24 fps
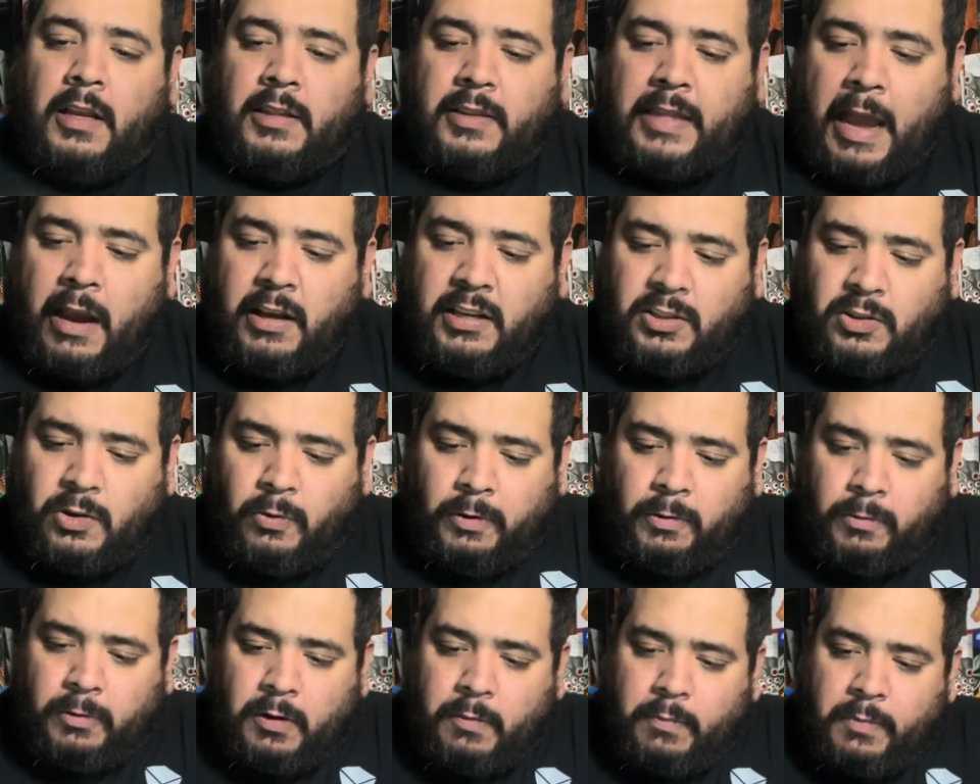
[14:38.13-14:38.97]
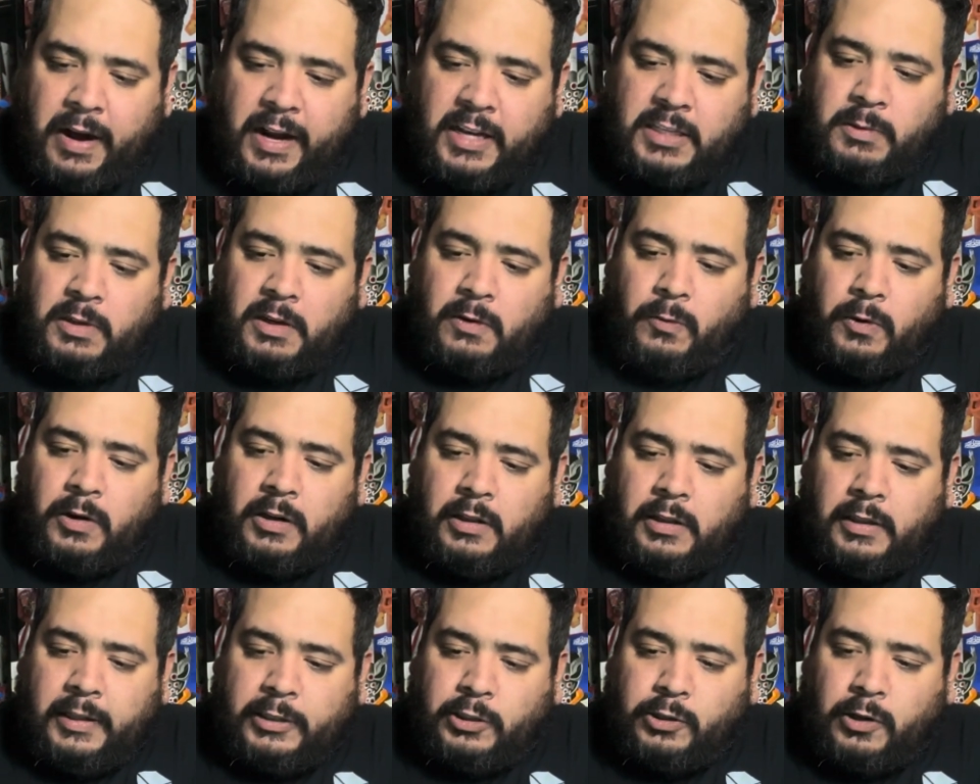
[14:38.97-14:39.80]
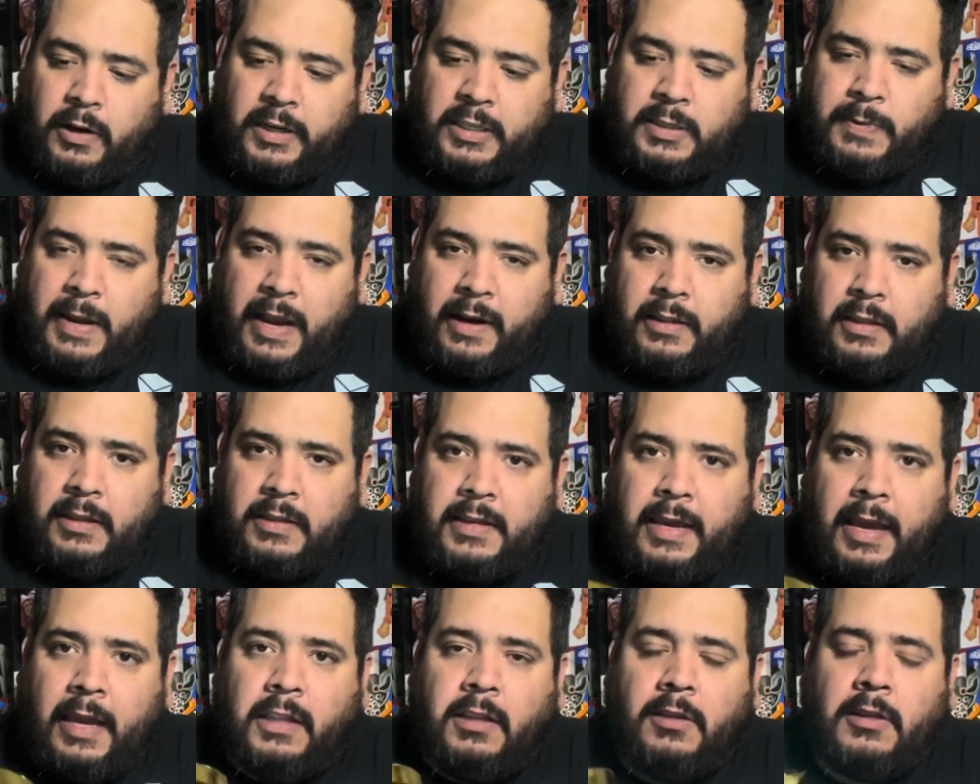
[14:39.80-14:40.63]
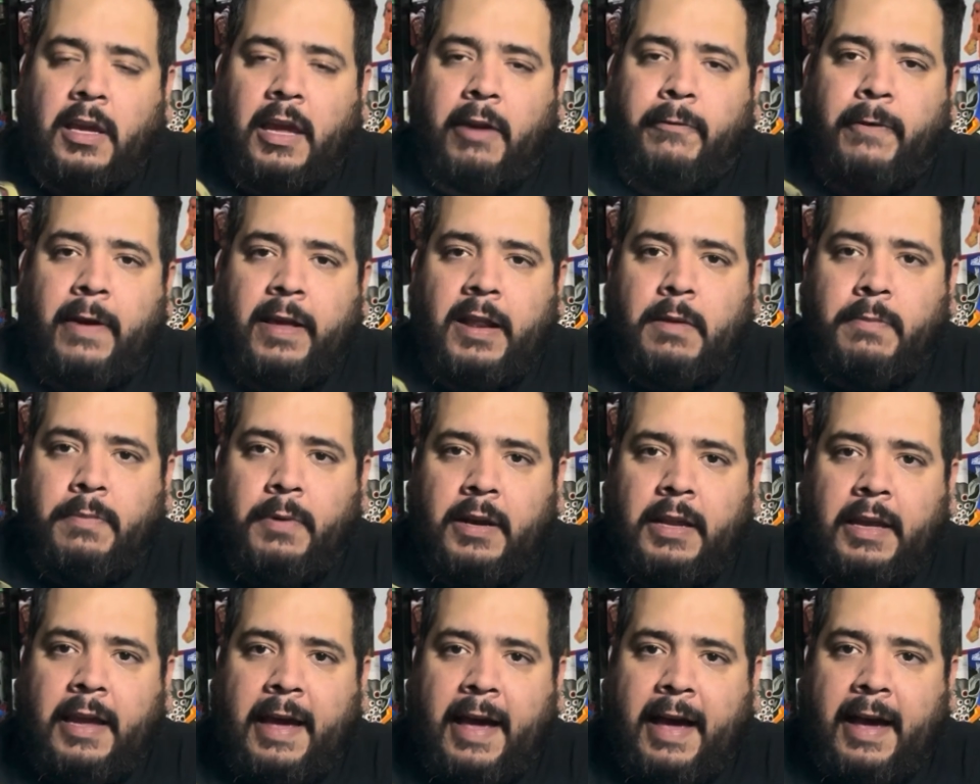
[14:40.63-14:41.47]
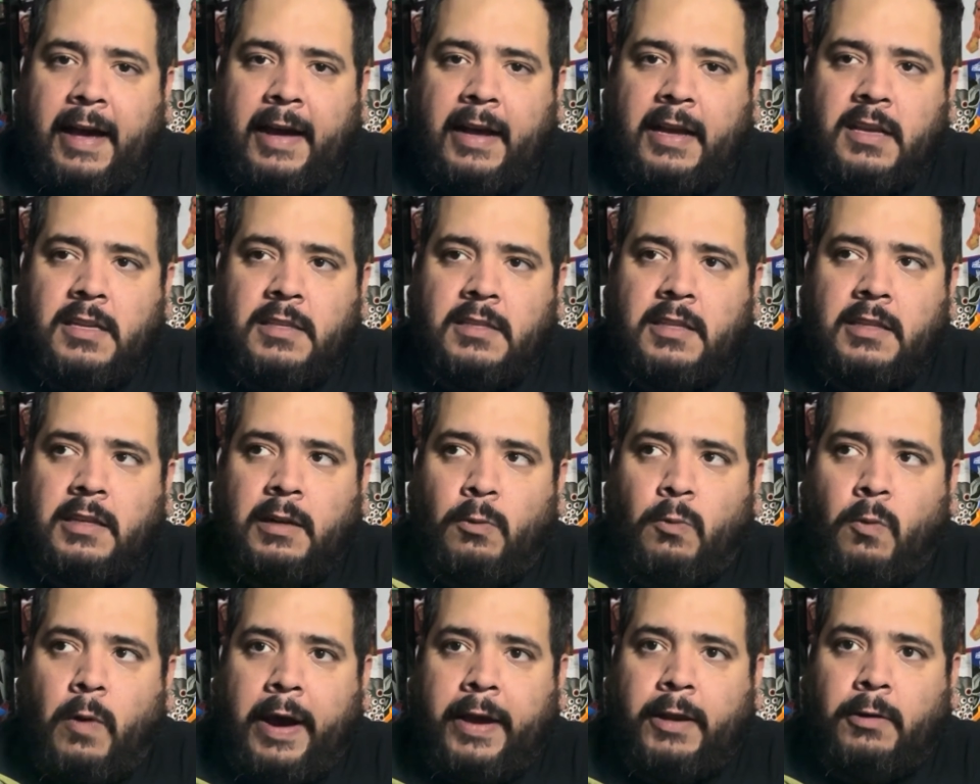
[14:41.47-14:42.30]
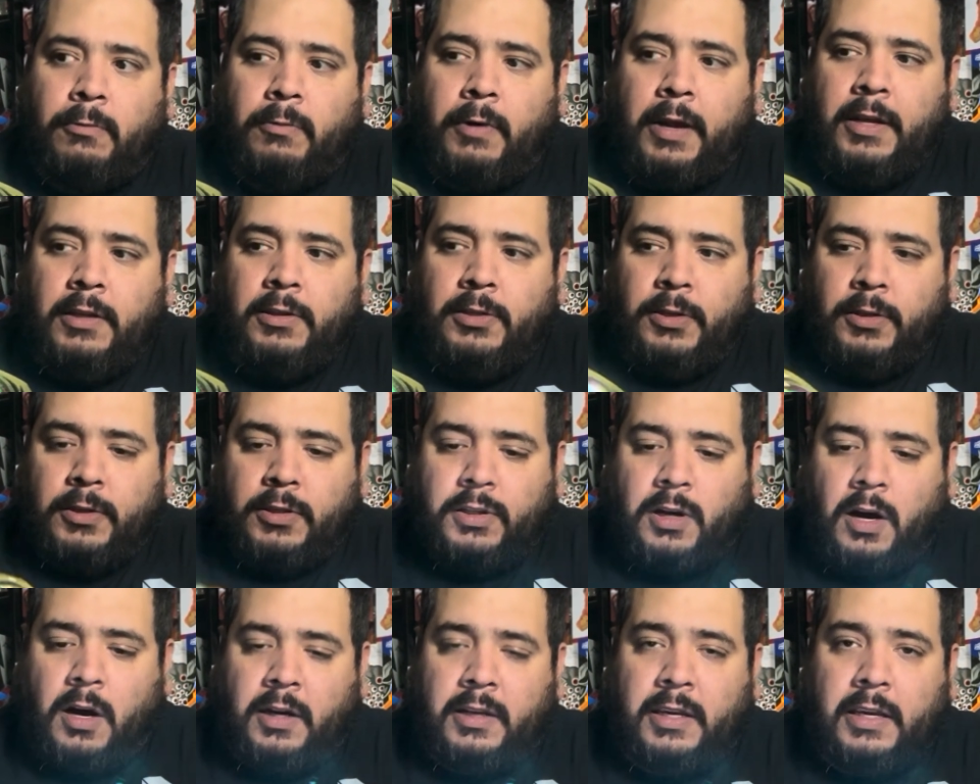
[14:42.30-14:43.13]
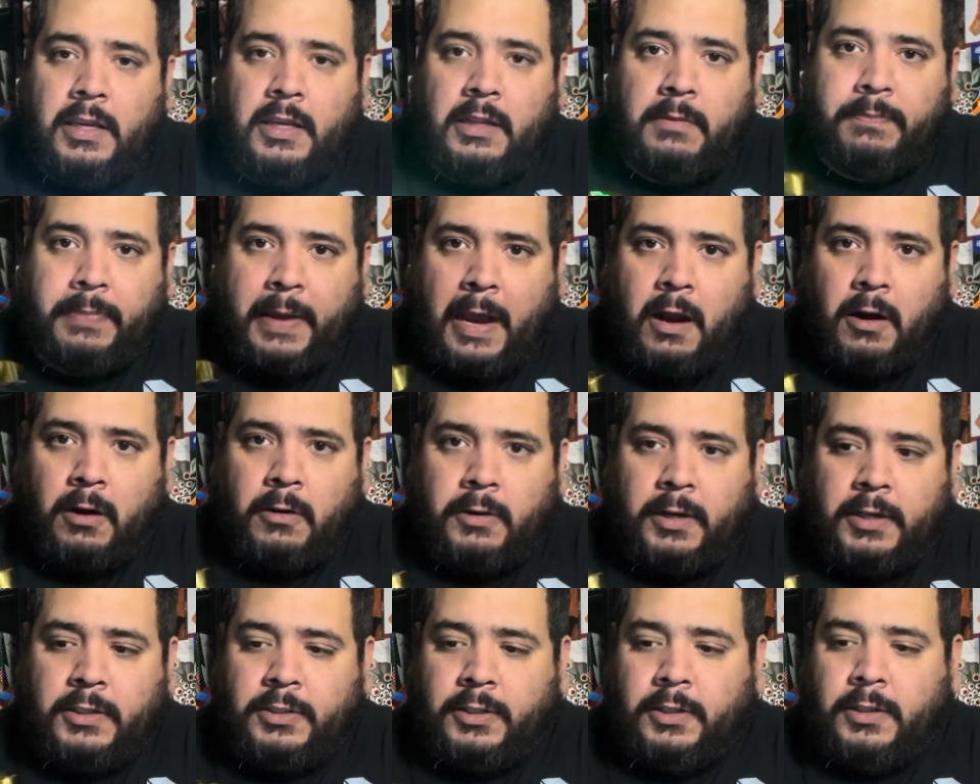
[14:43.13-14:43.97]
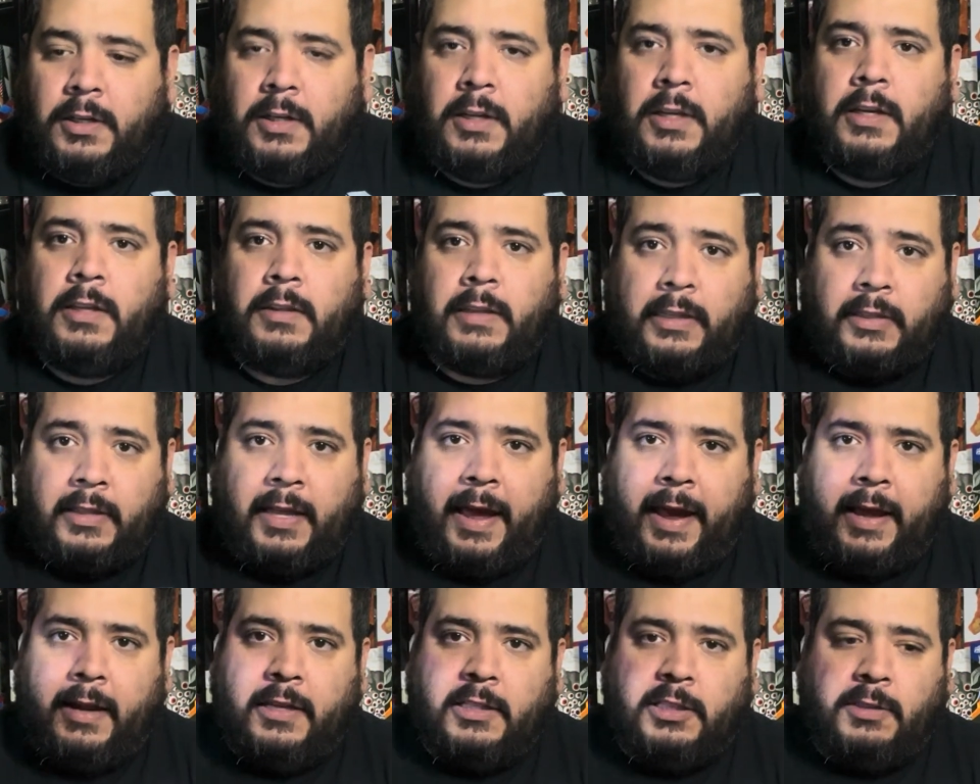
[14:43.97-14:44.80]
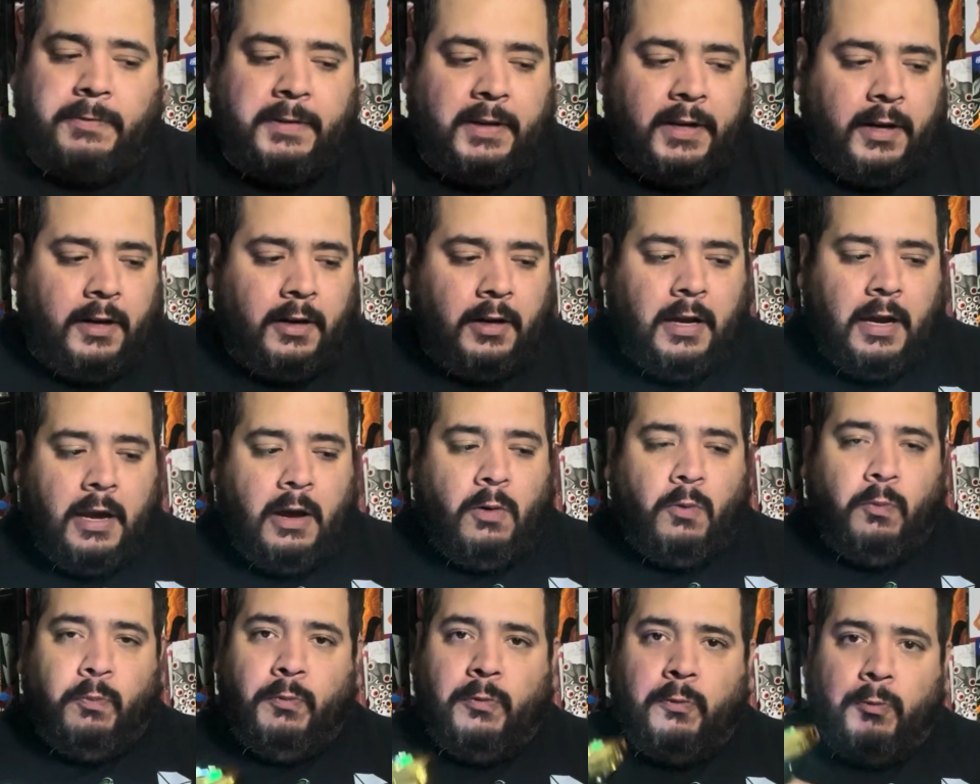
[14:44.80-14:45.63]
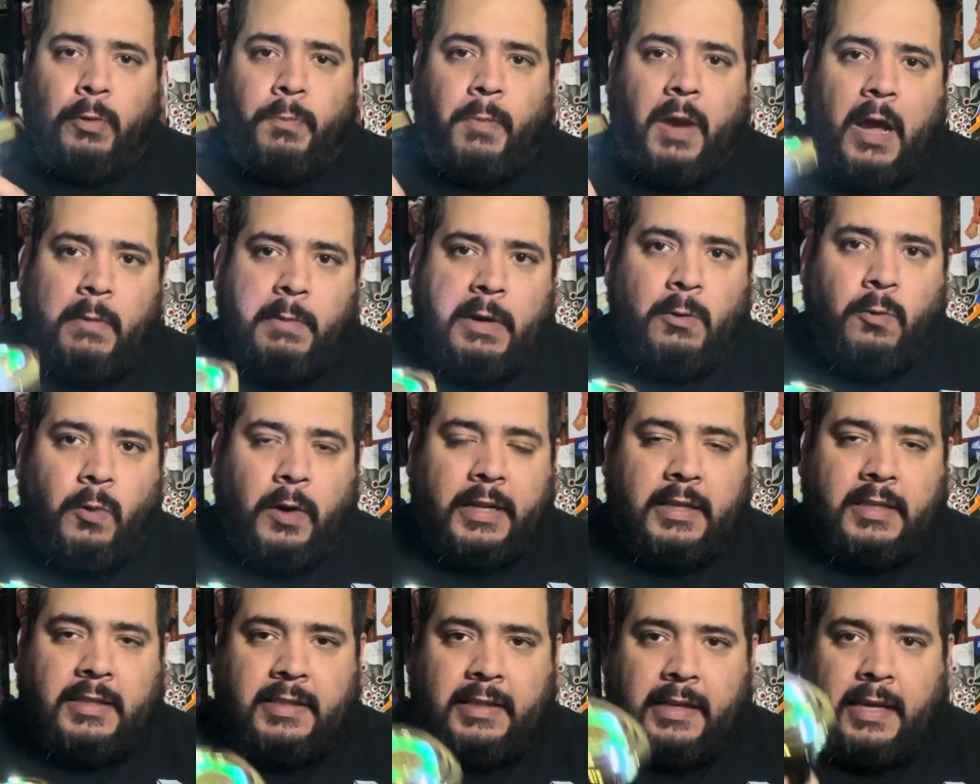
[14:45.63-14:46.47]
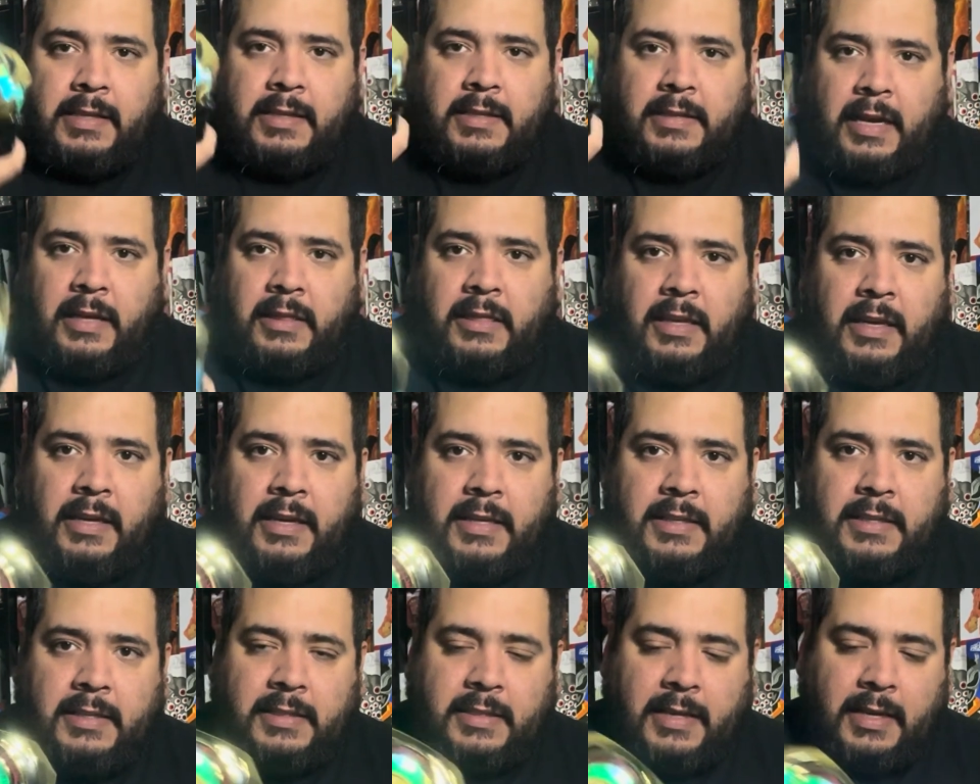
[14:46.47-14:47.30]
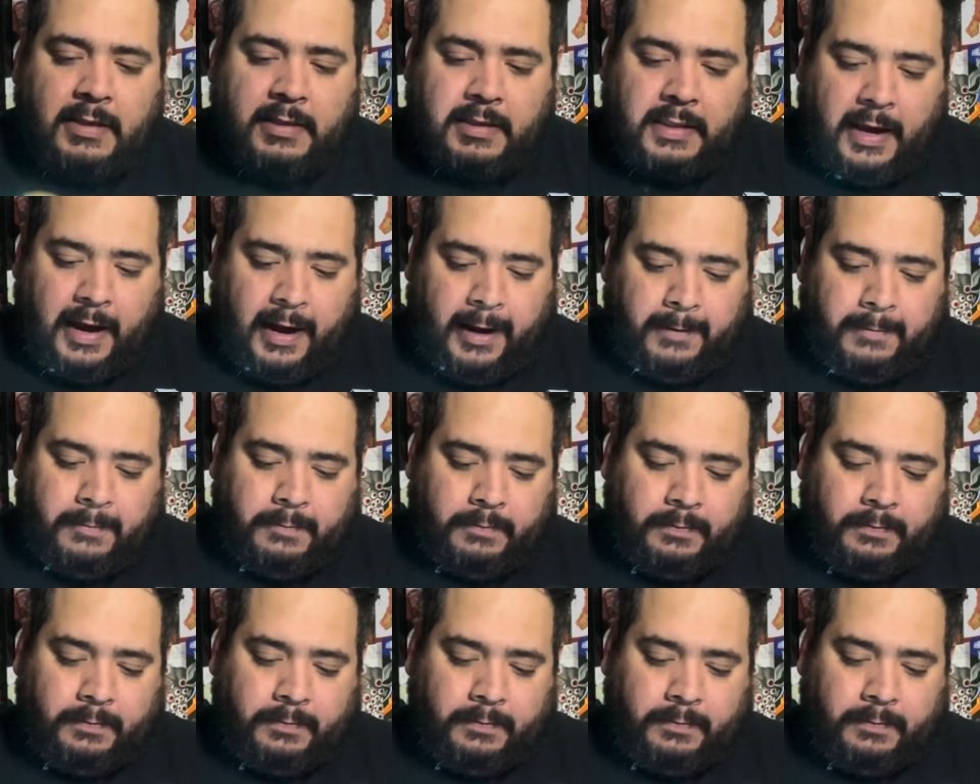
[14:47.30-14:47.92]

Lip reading: That sort of reminds me of one of the electronics back in the day. If anybody has the White Ranger talking Power Ranger, like the 8-inch figure, remind me what it says. I think it says that.